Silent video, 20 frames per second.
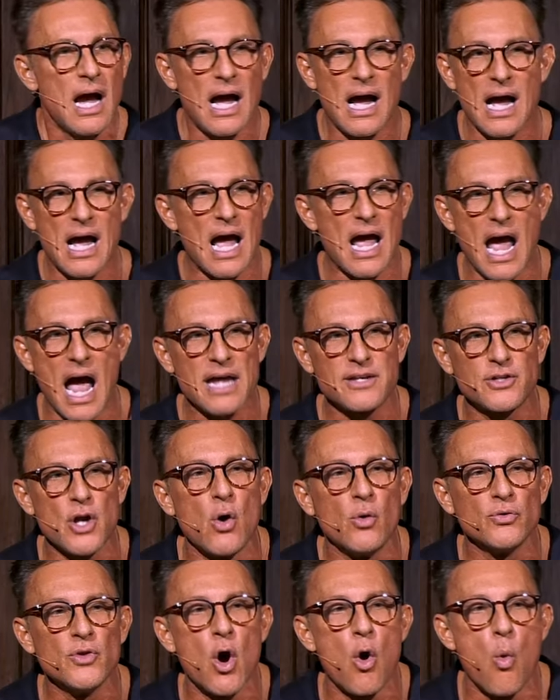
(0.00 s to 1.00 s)
I, I
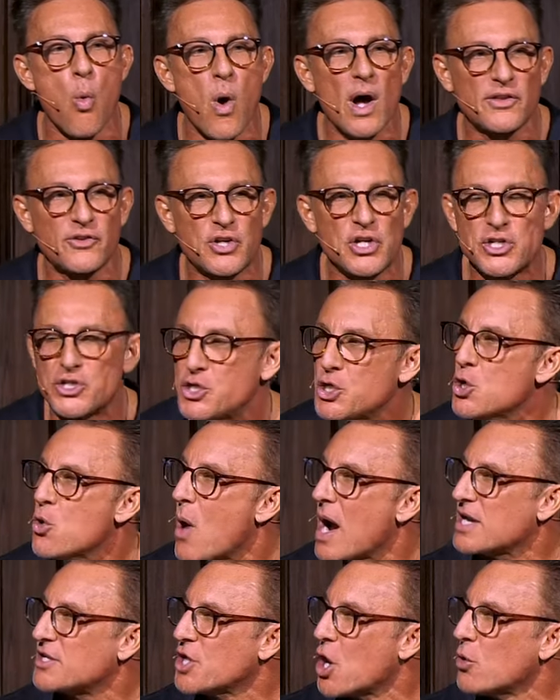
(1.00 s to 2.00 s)
don't know what to
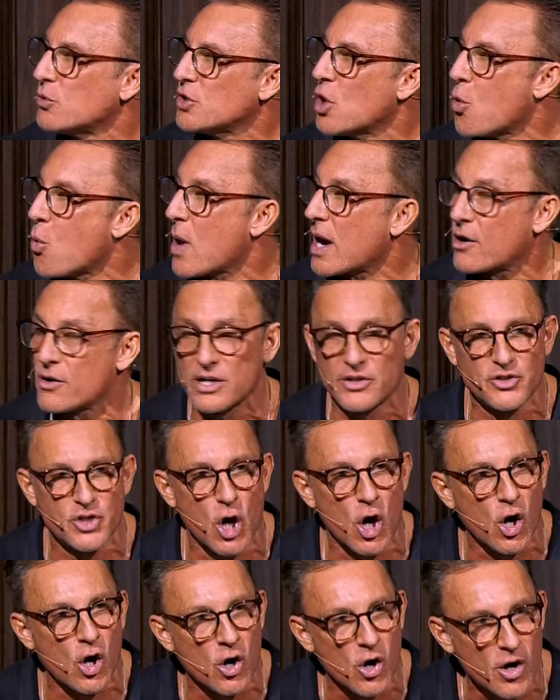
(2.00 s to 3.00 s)
do, I don't know where to
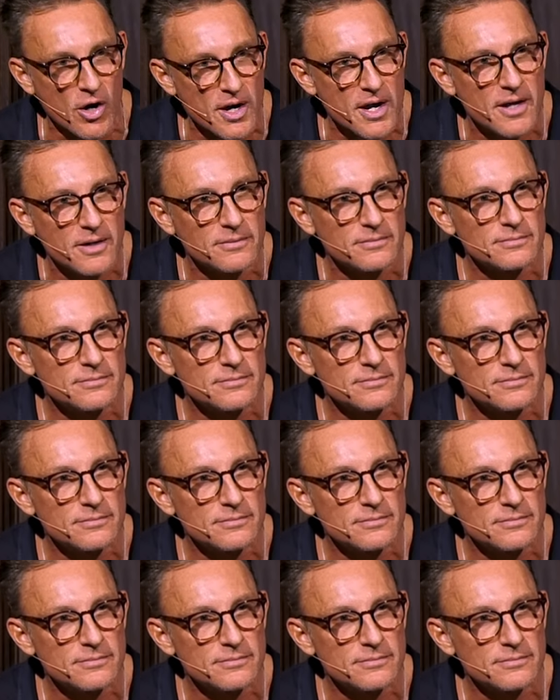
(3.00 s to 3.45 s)
turn.